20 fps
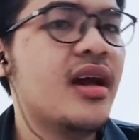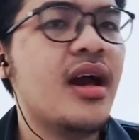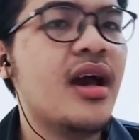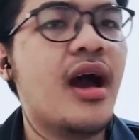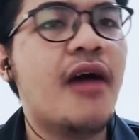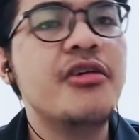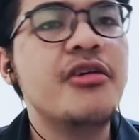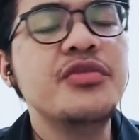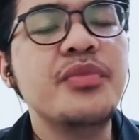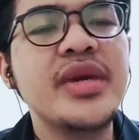
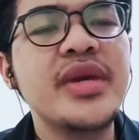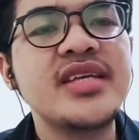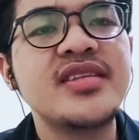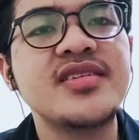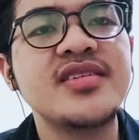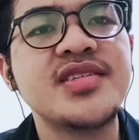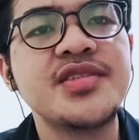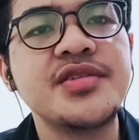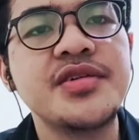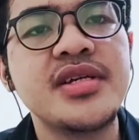I would make the
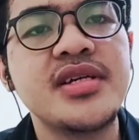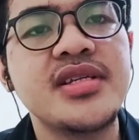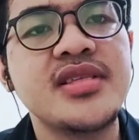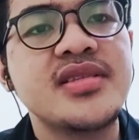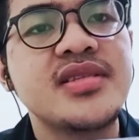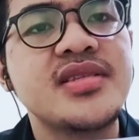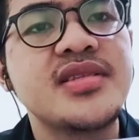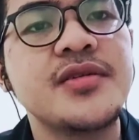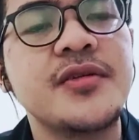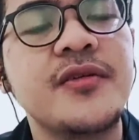
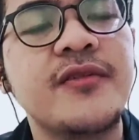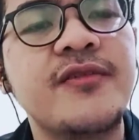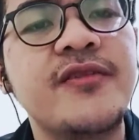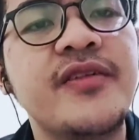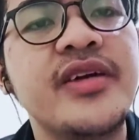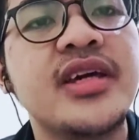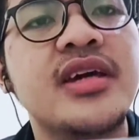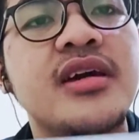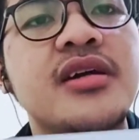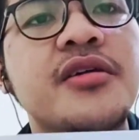students
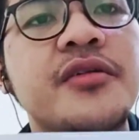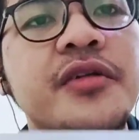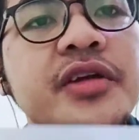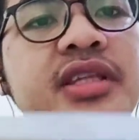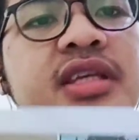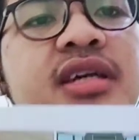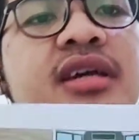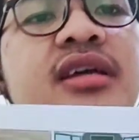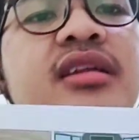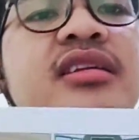think
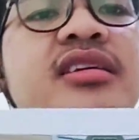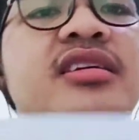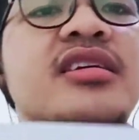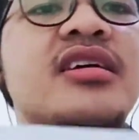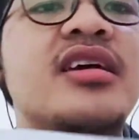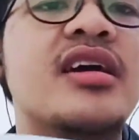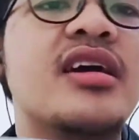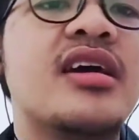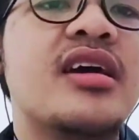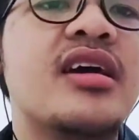critically
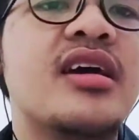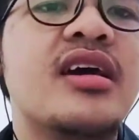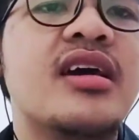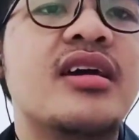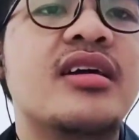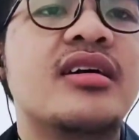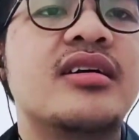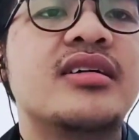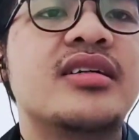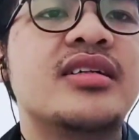
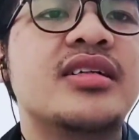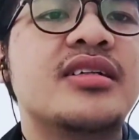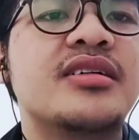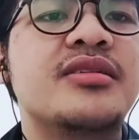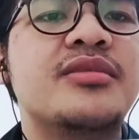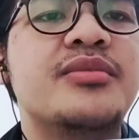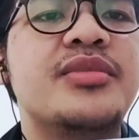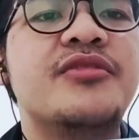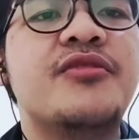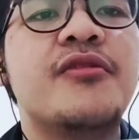
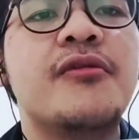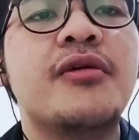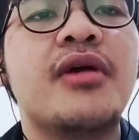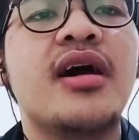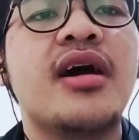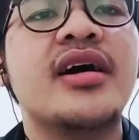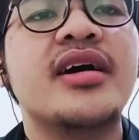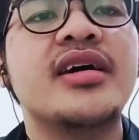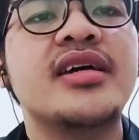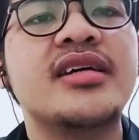before
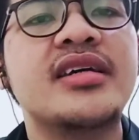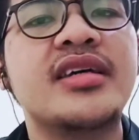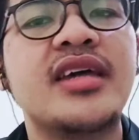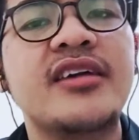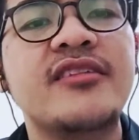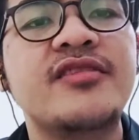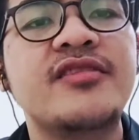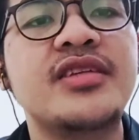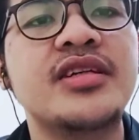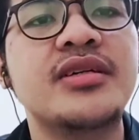I
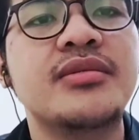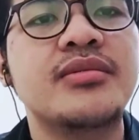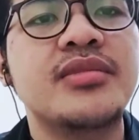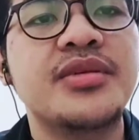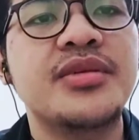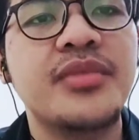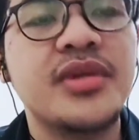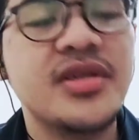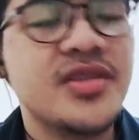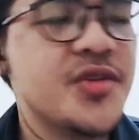gave them the
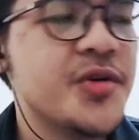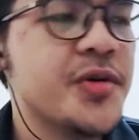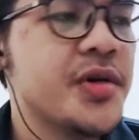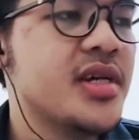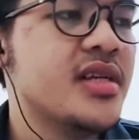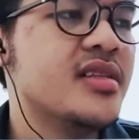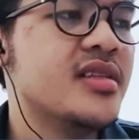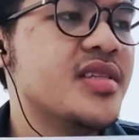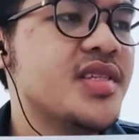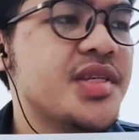
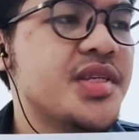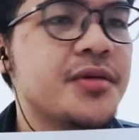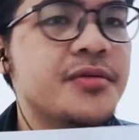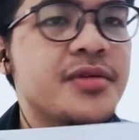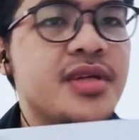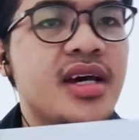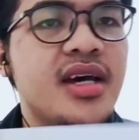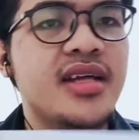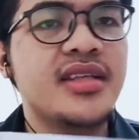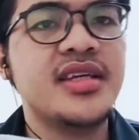material, so
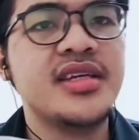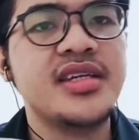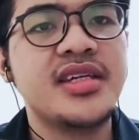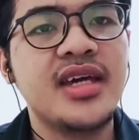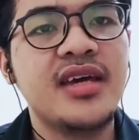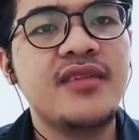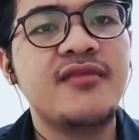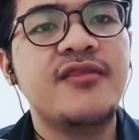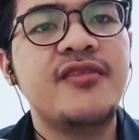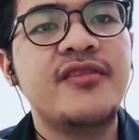that they
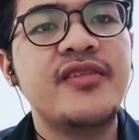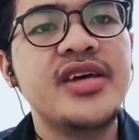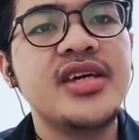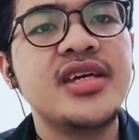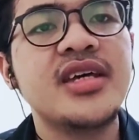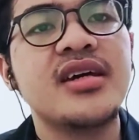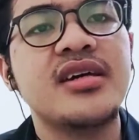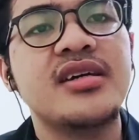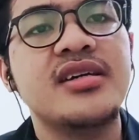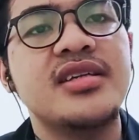can
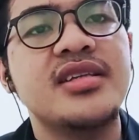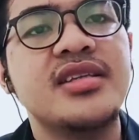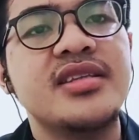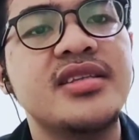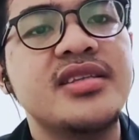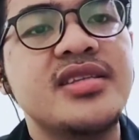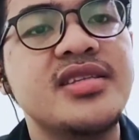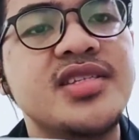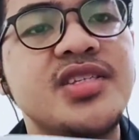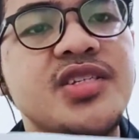think
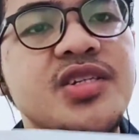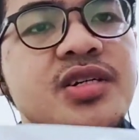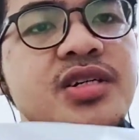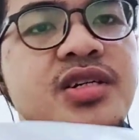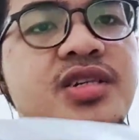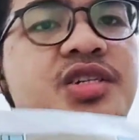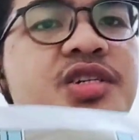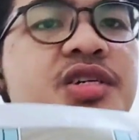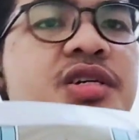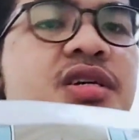and
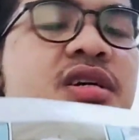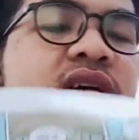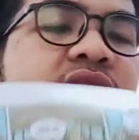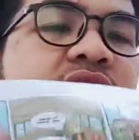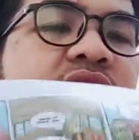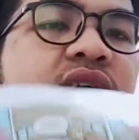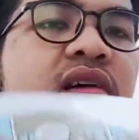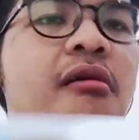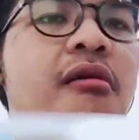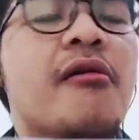search,
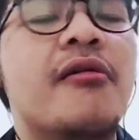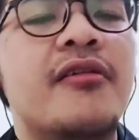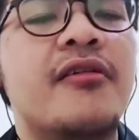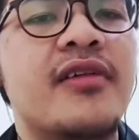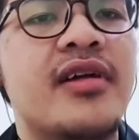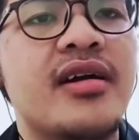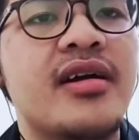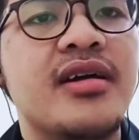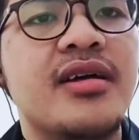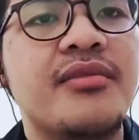or
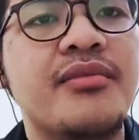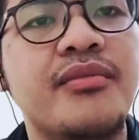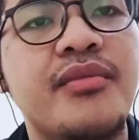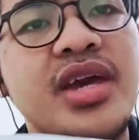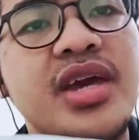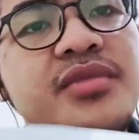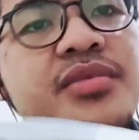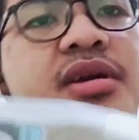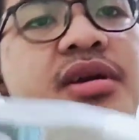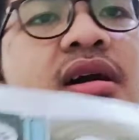
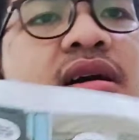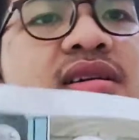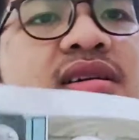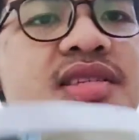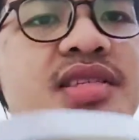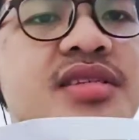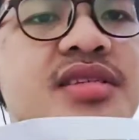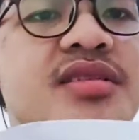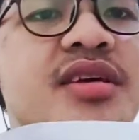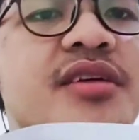maybe
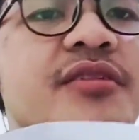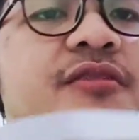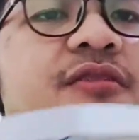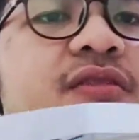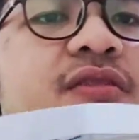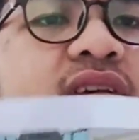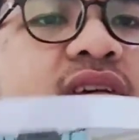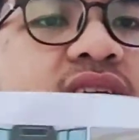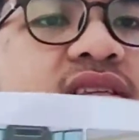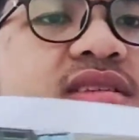ask their
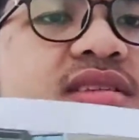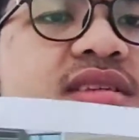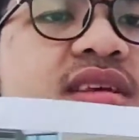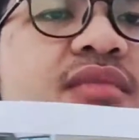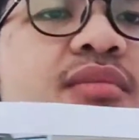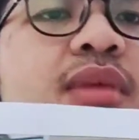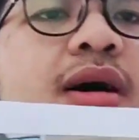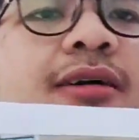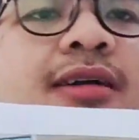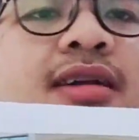friends
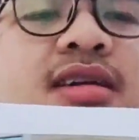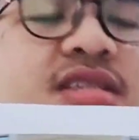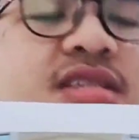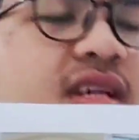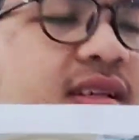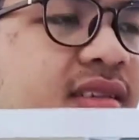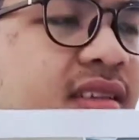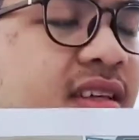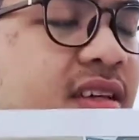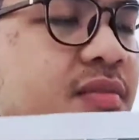about
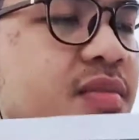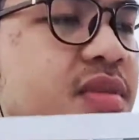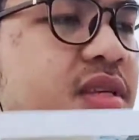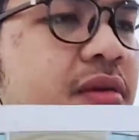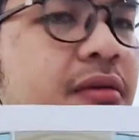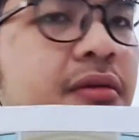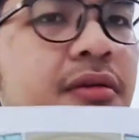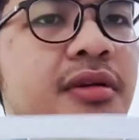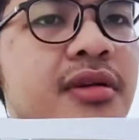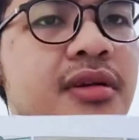adjectives
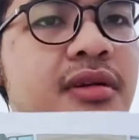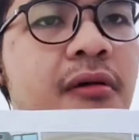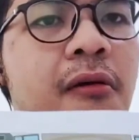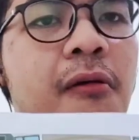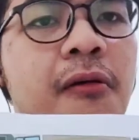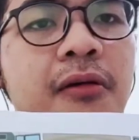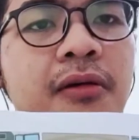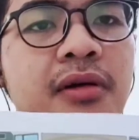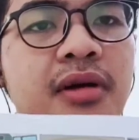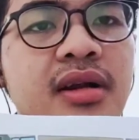
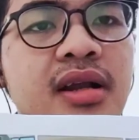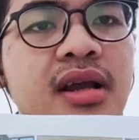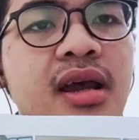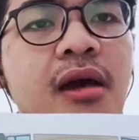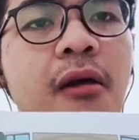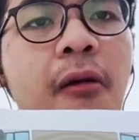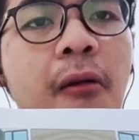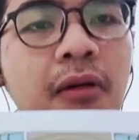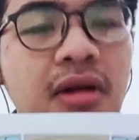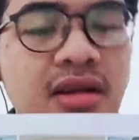or
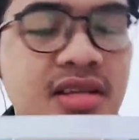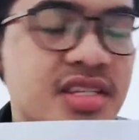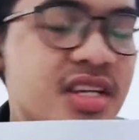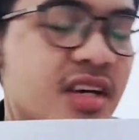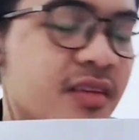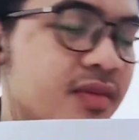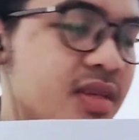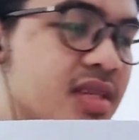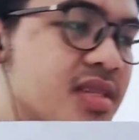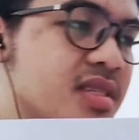
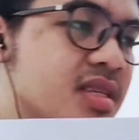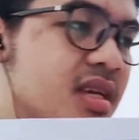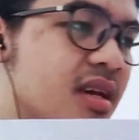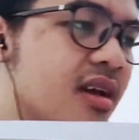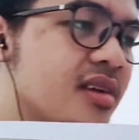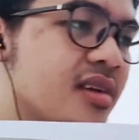adjectives